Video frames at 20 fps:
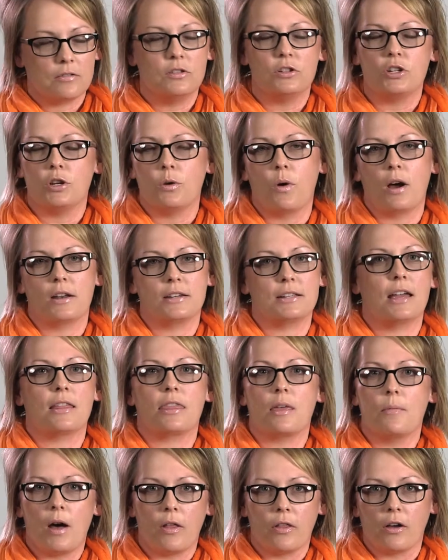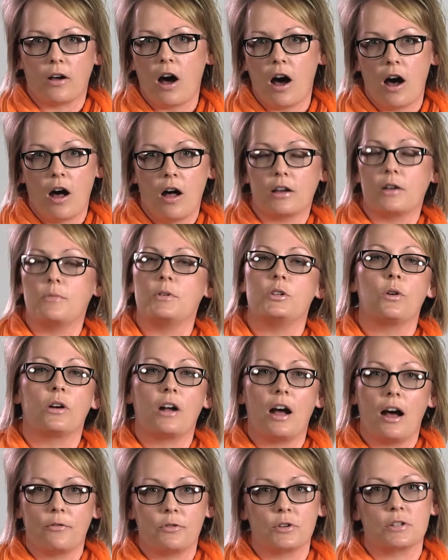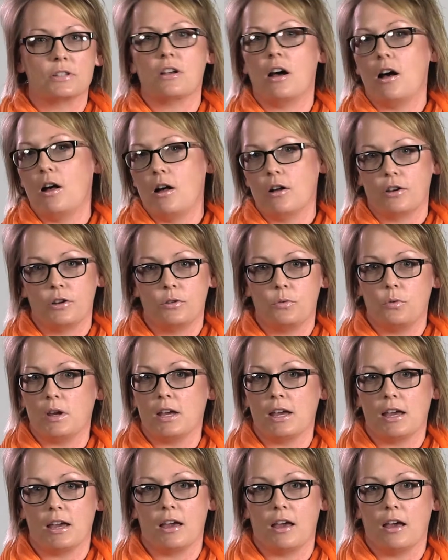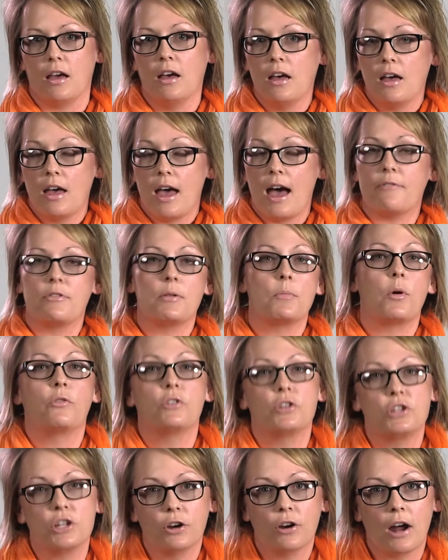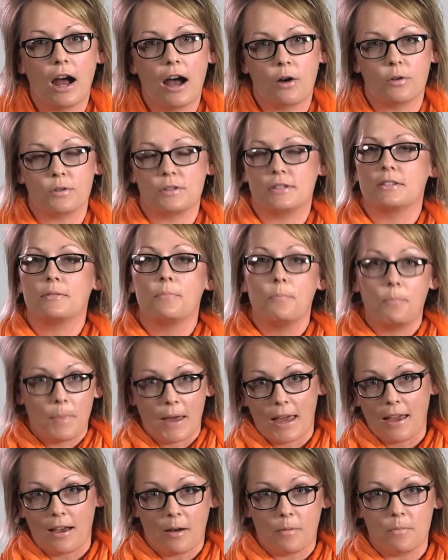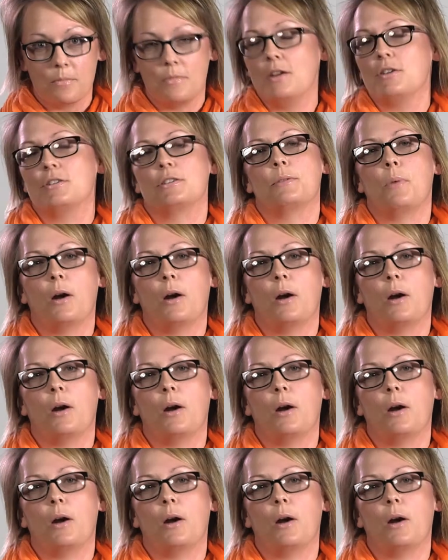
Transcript: do you want to get them on the call? Can we do a conference call? Could we have them over to your house? Bam, there's a